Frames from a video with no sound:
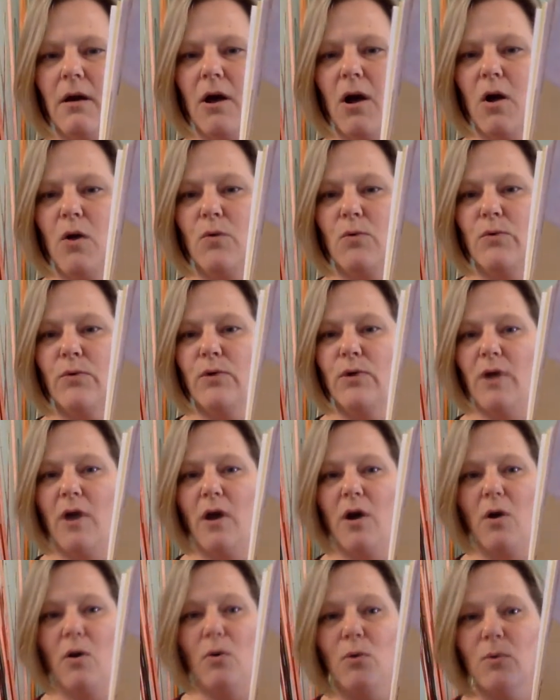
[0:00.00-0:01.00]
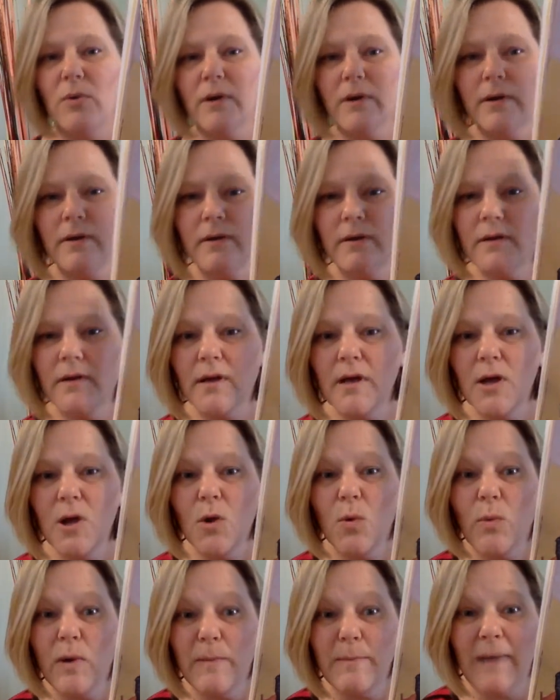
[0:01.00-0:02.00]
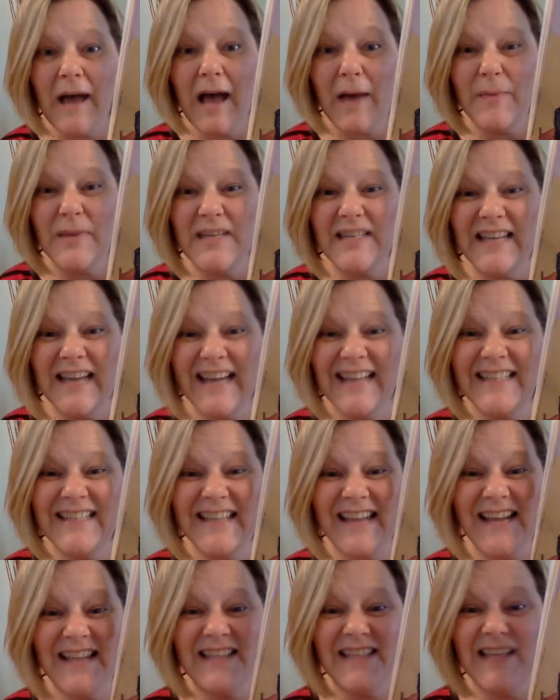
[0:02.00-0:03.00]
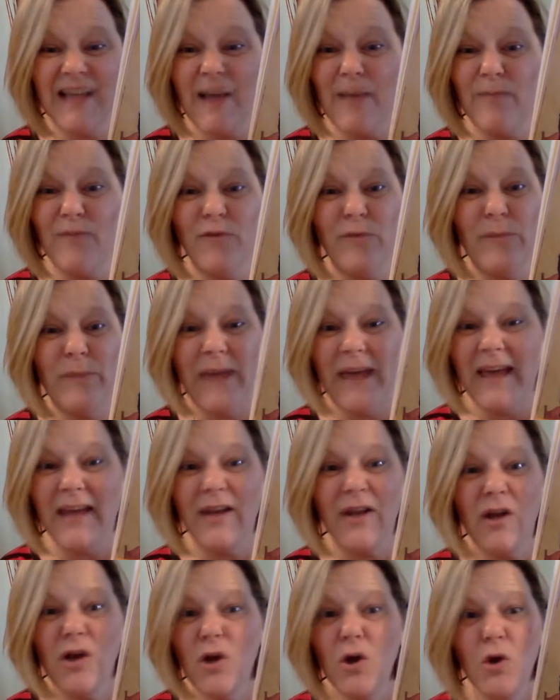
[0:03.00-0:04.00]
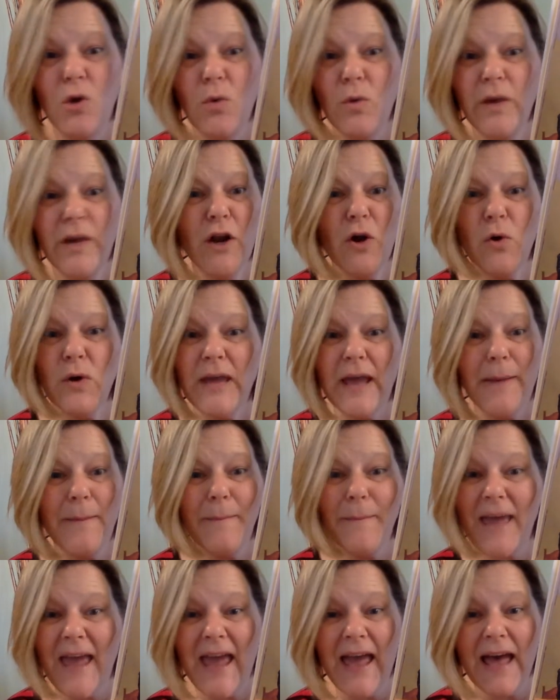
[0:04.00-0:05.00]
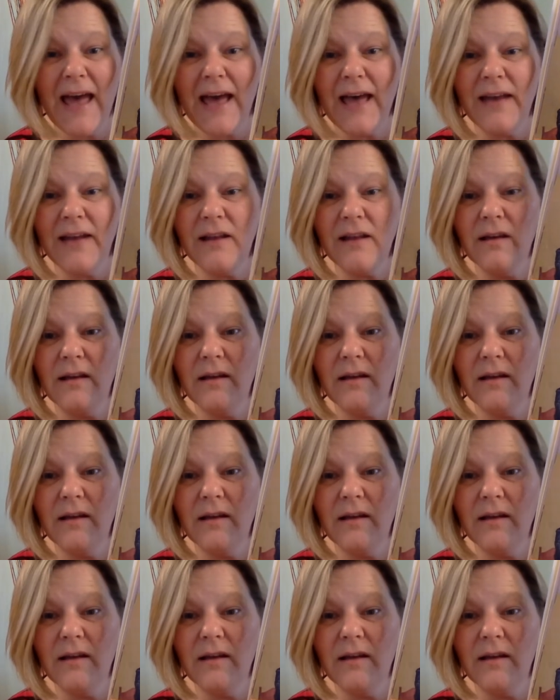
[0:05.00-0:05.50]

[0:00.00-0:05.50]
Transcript: Oh no. When Mom and Dad say it's time for bed, we don't get mad.